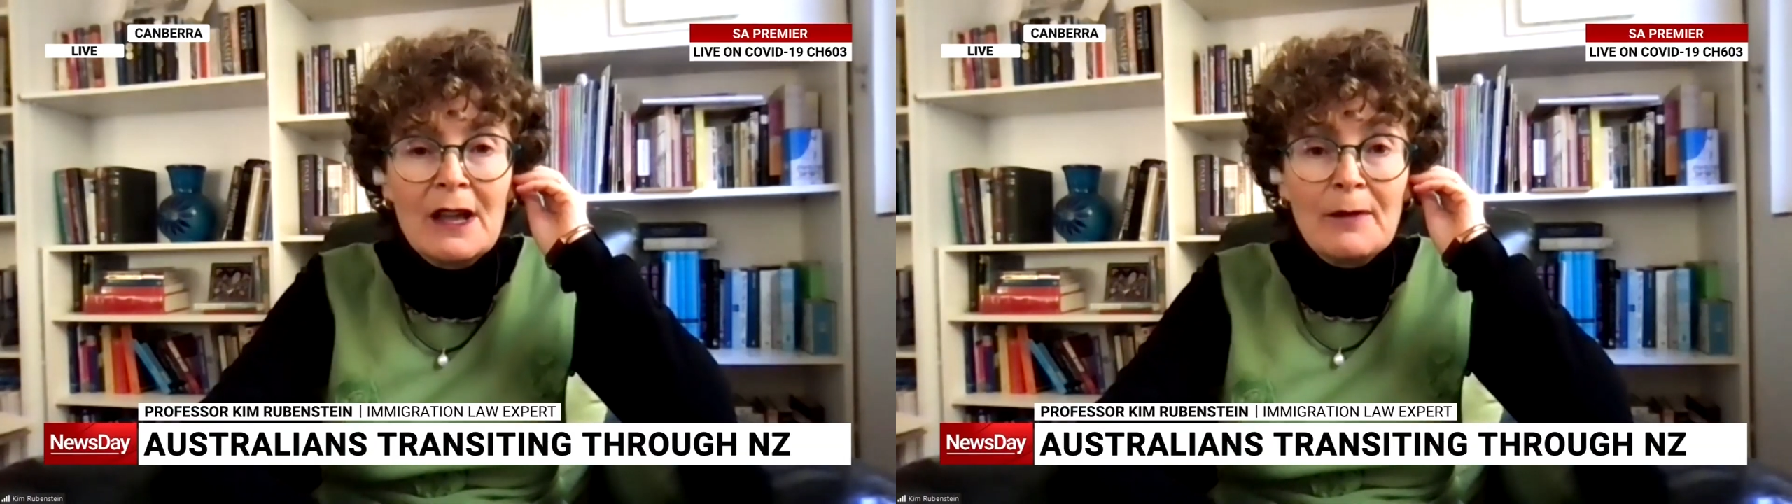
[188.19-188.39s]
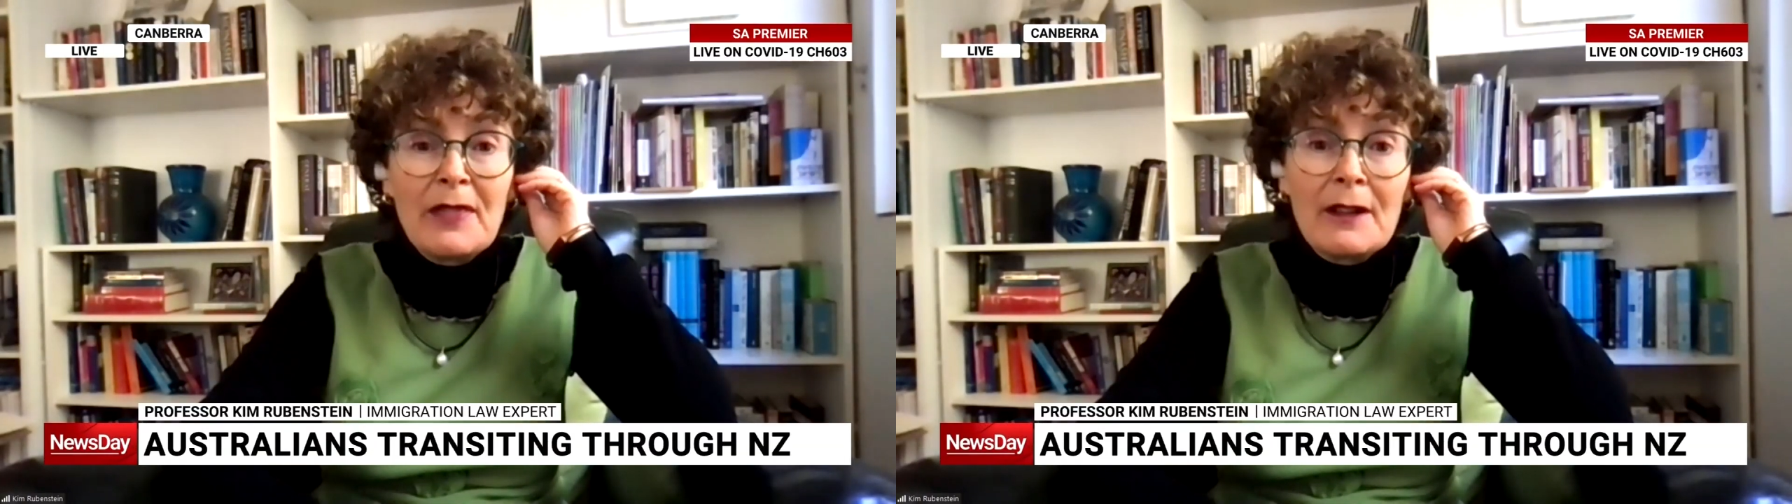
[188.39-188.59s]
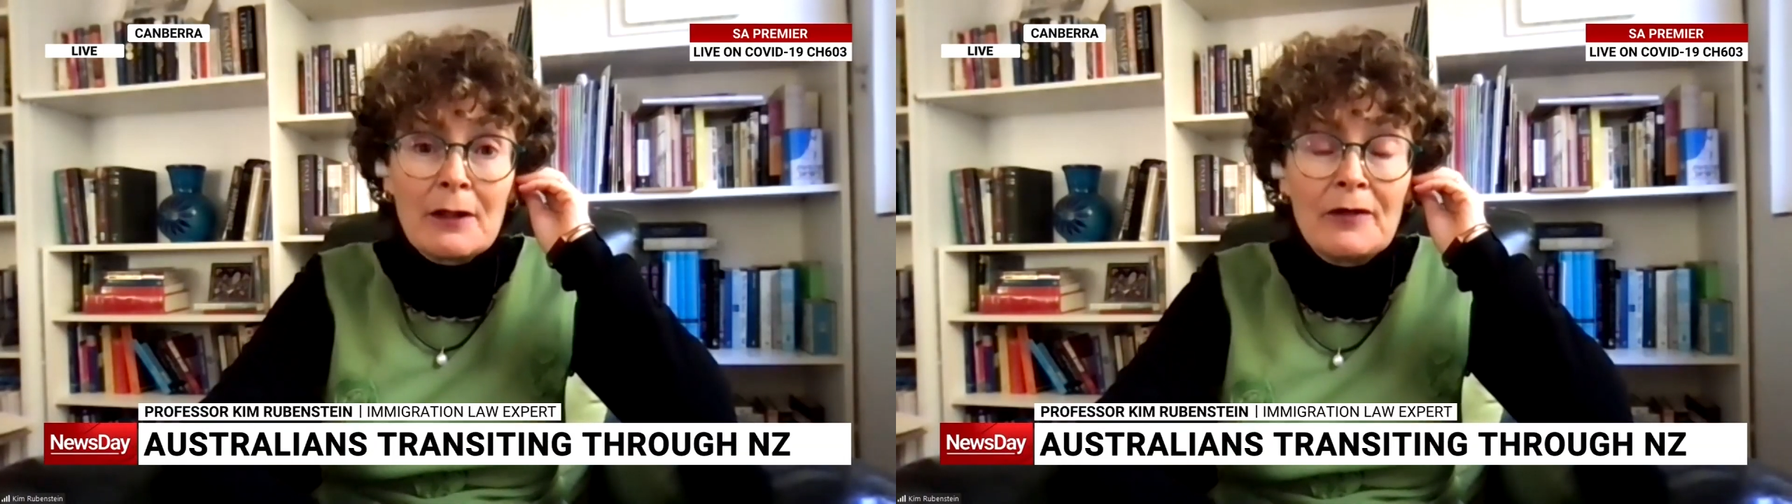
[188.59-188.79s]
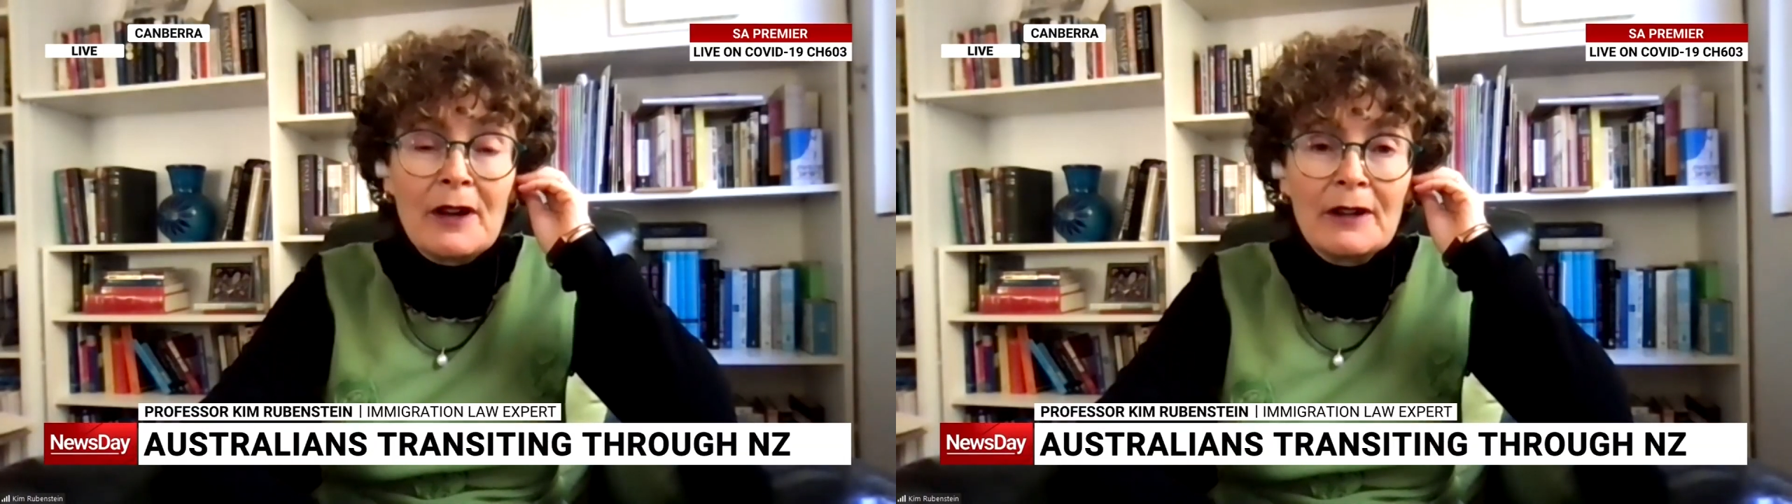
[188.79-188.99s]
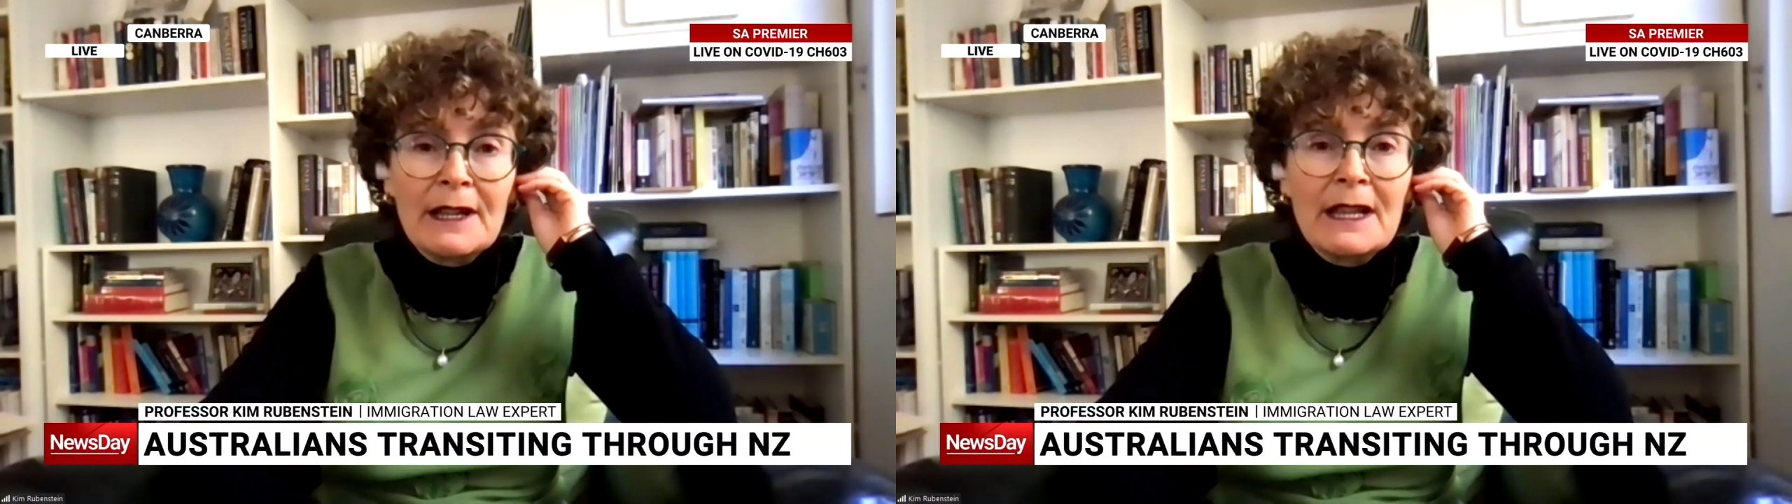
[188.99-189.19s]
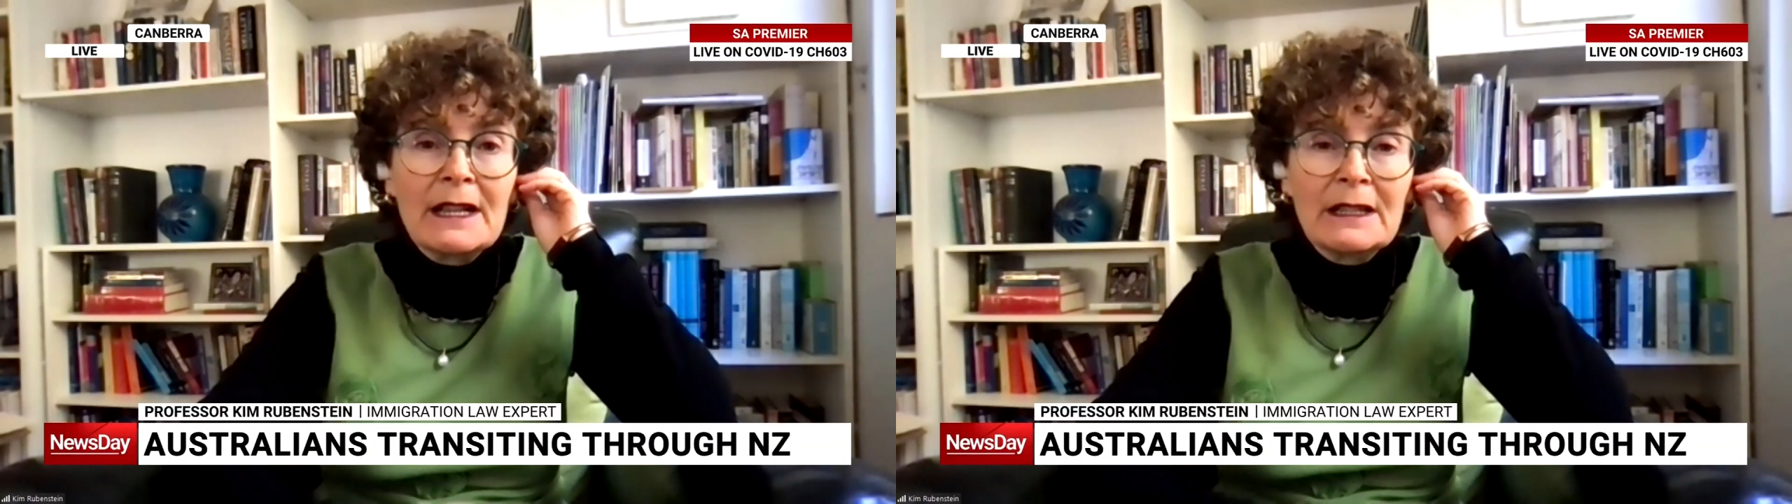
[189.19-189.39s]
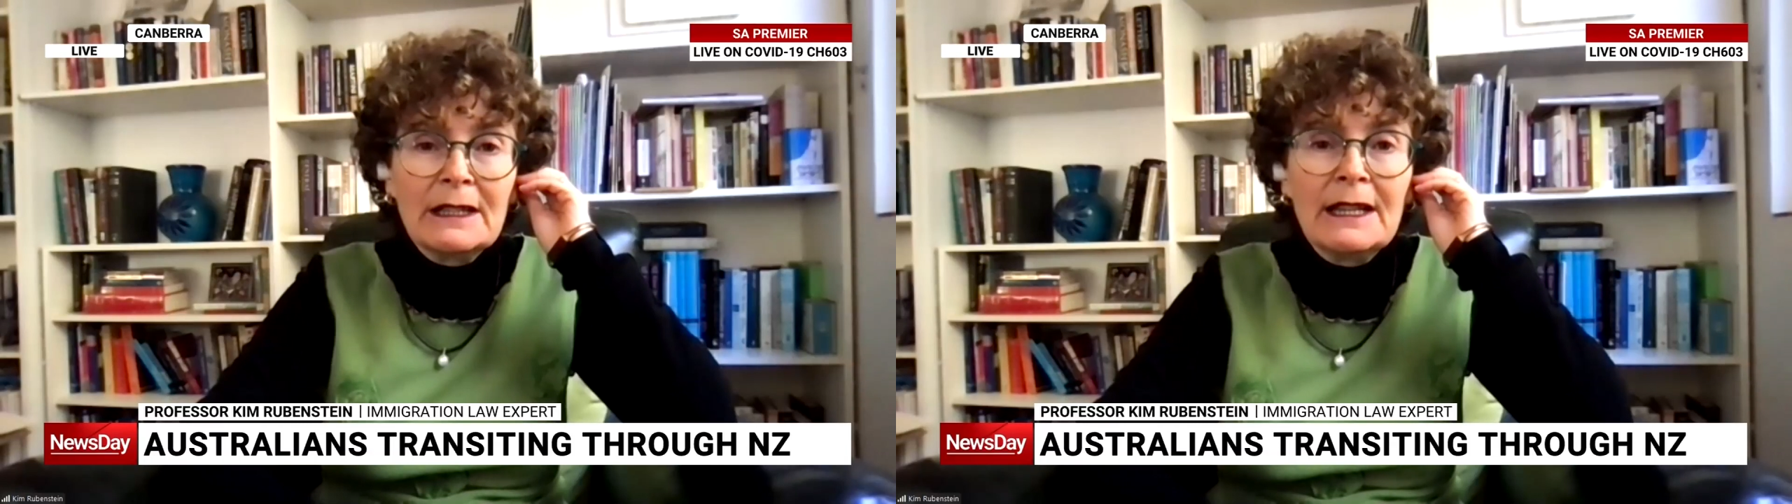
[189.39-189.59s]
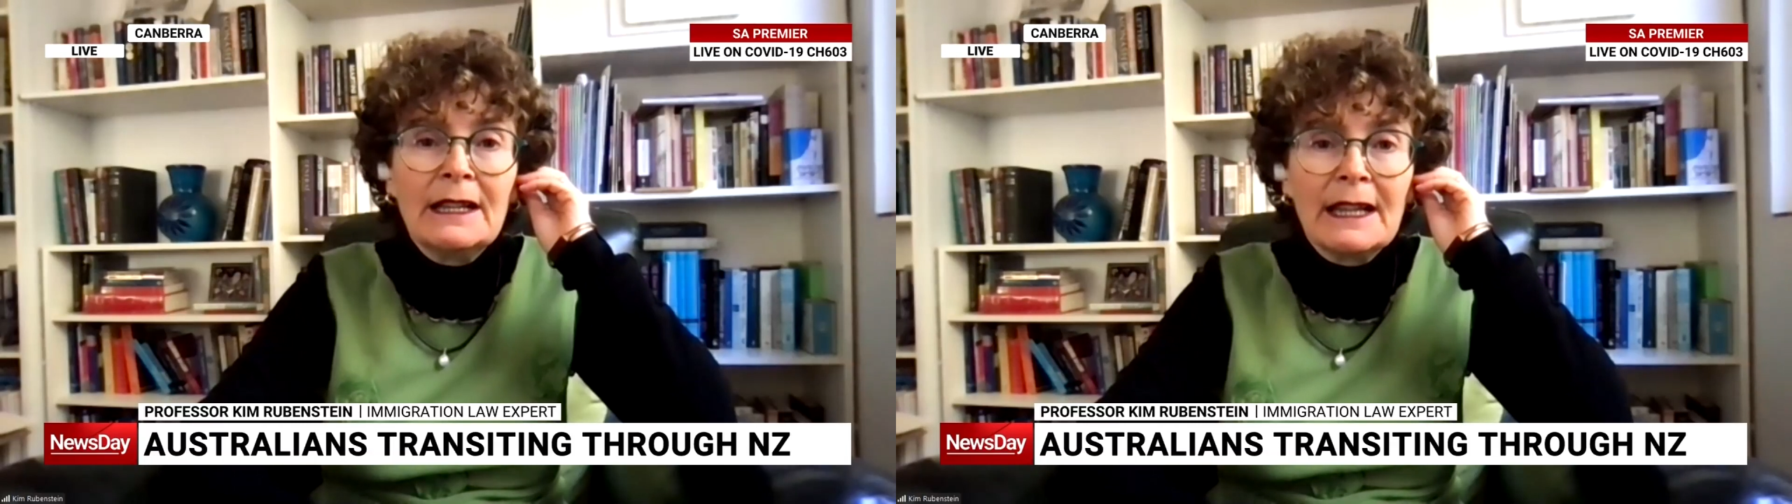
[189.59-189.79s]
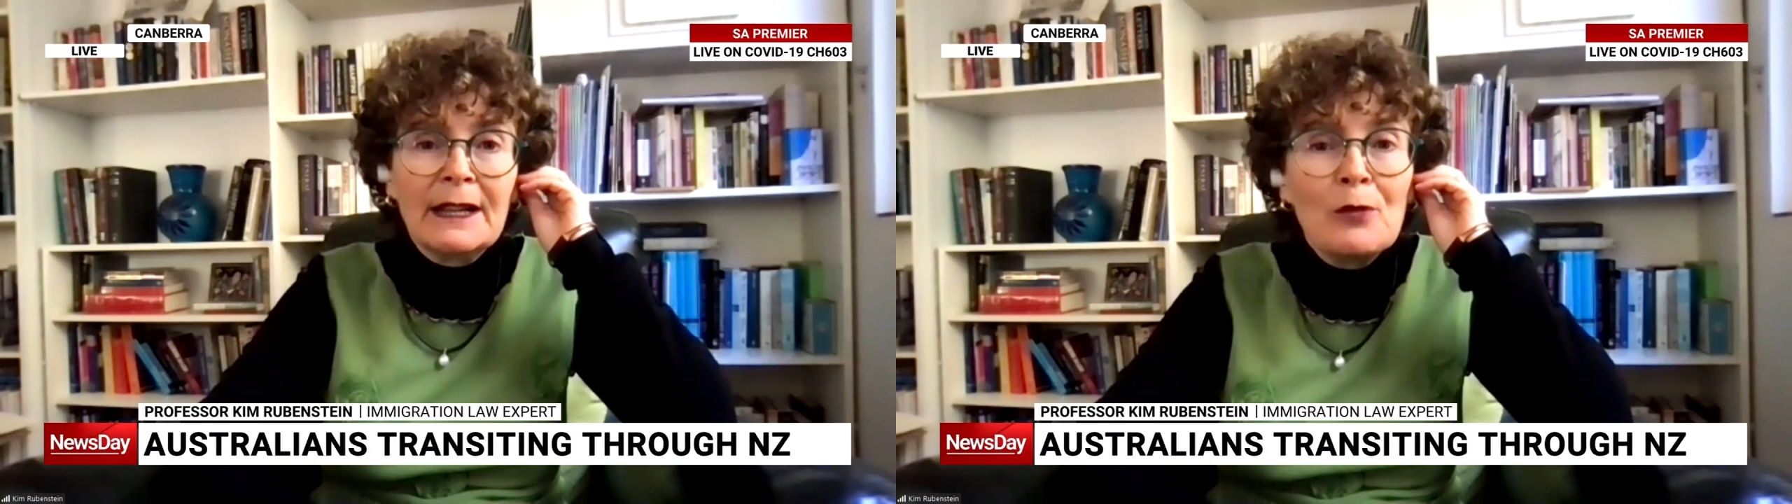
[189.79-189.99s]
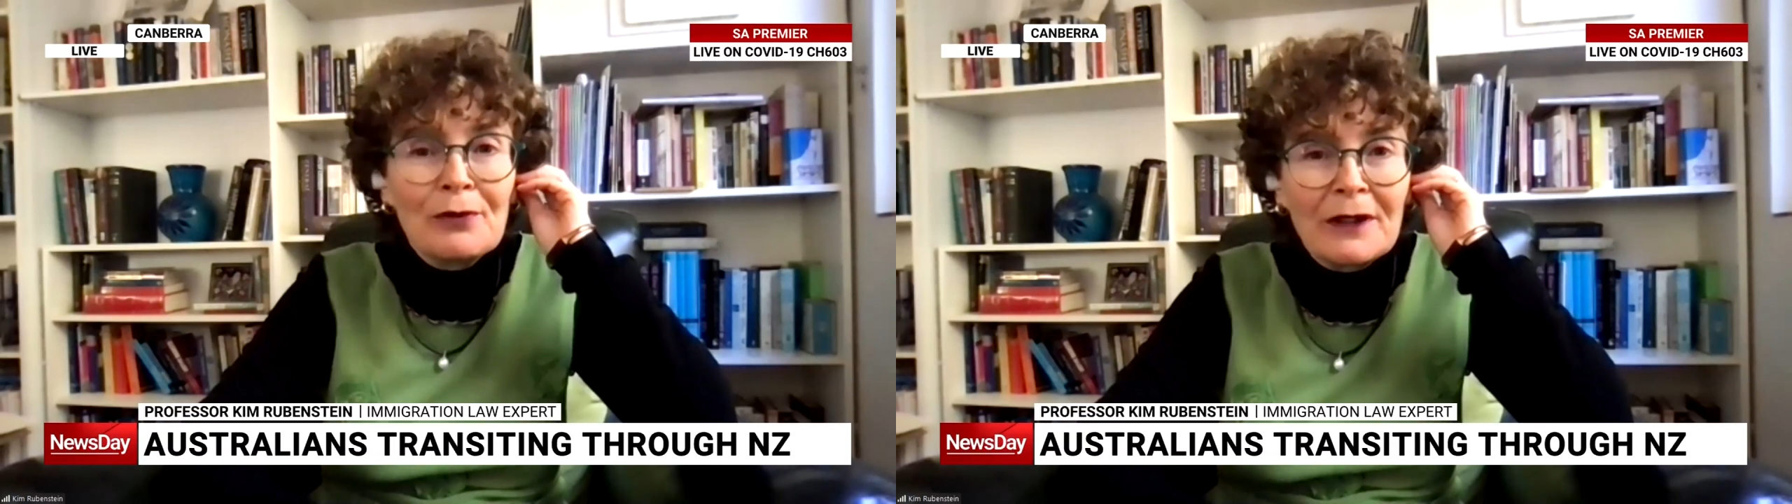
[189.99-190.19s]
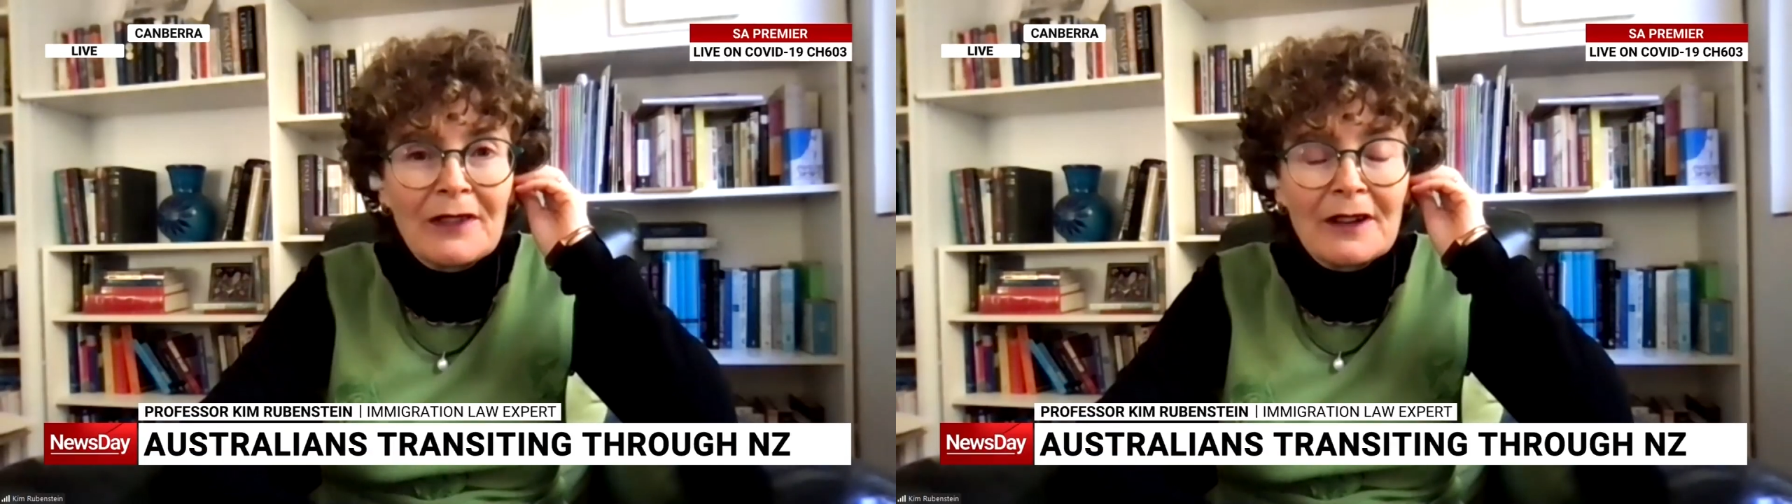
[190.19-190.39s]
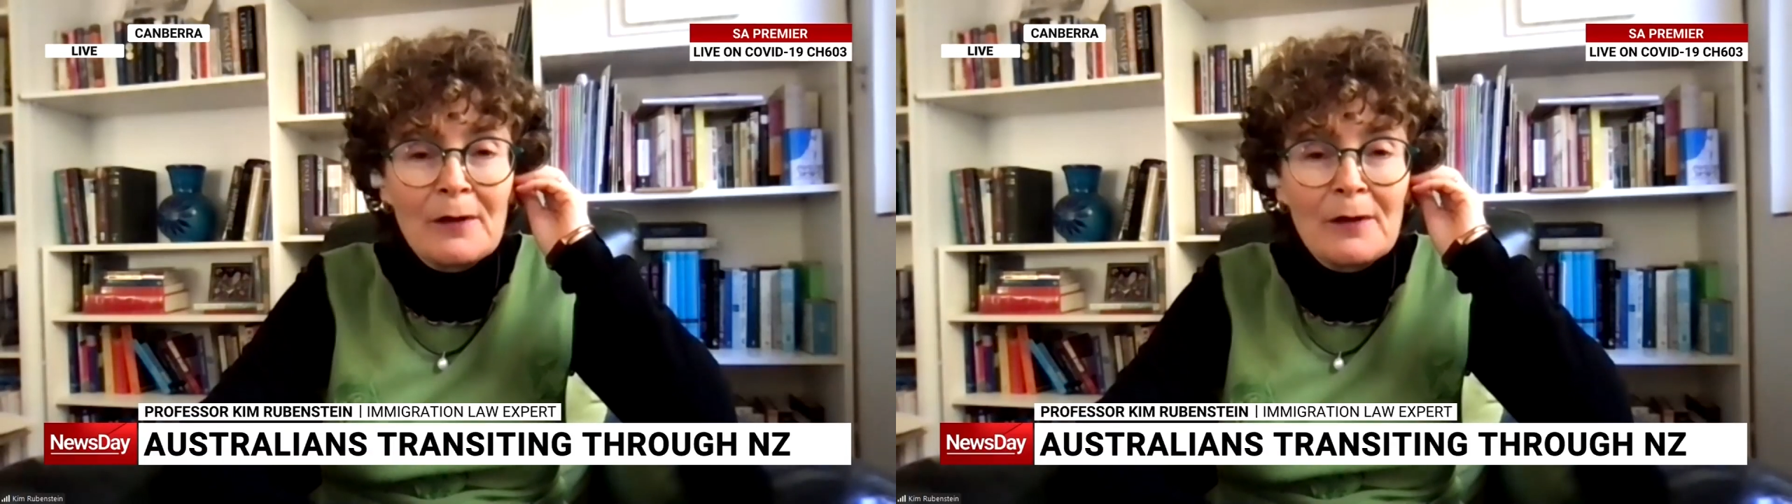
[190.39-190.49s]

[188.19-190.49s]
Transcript: Mm. But there are very clear legal pre-